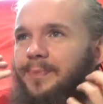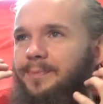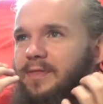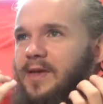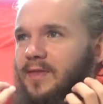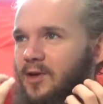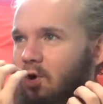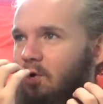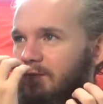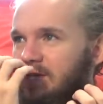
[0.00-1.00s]
but then the
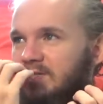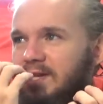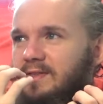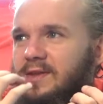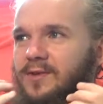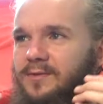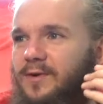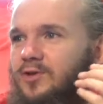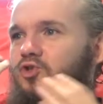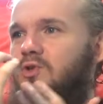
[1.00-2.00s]
coffee is sitting there at the
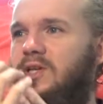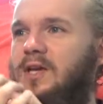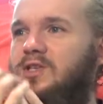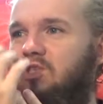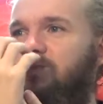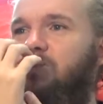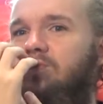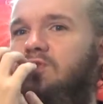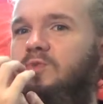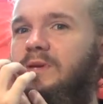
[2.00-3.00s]
front, so it's kind of smooth
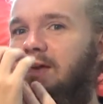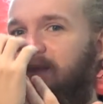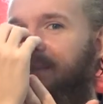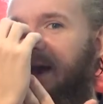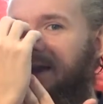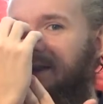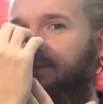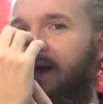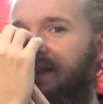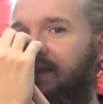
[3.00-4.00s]
and sweet at the back of the
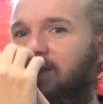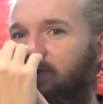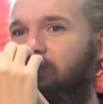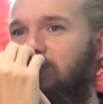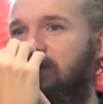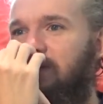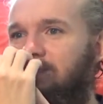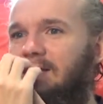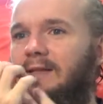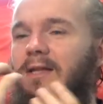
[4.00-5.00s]
palate, then almost in the
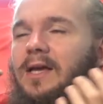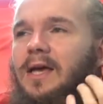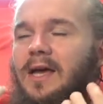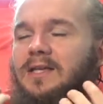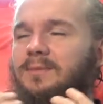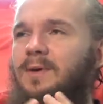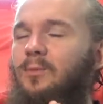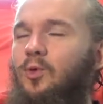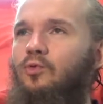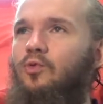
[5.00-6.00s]
middle it's a bit
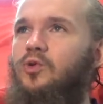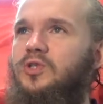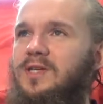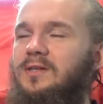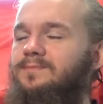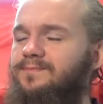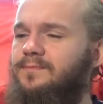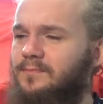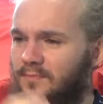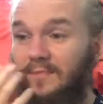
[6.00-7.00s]
more roasty.
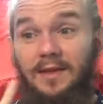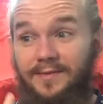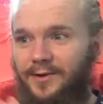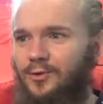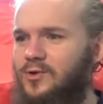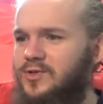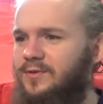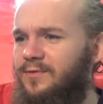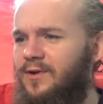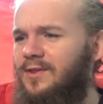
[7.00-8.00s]
Then of course at
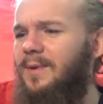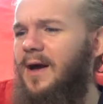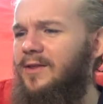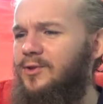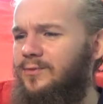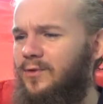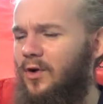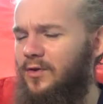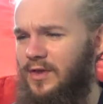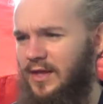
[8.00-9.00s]
the front of the palate you've
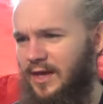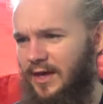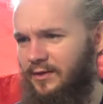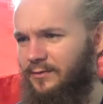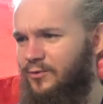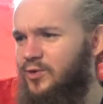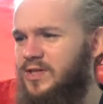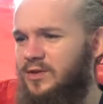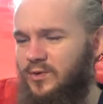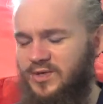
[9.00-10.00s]
got the
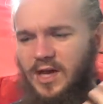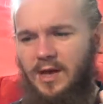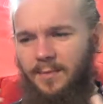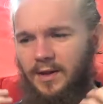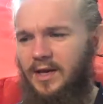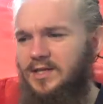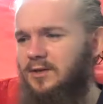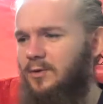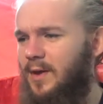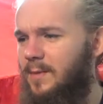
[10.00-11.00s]
fruity notes, but a nice
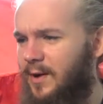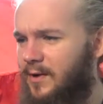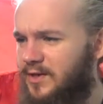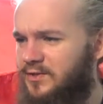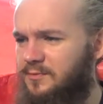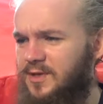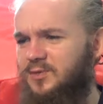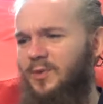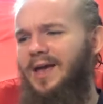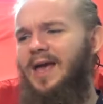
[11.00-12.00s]
little bit of bitterness from
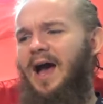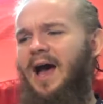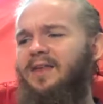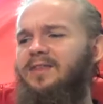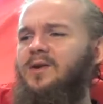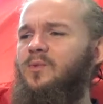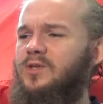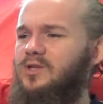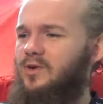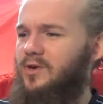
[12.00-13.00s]
this one. I think we're
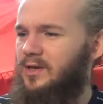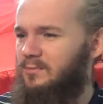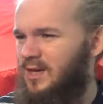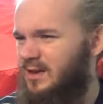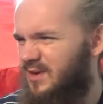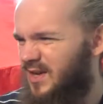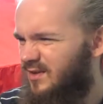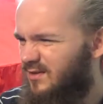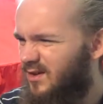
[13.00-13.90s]
talking maybe,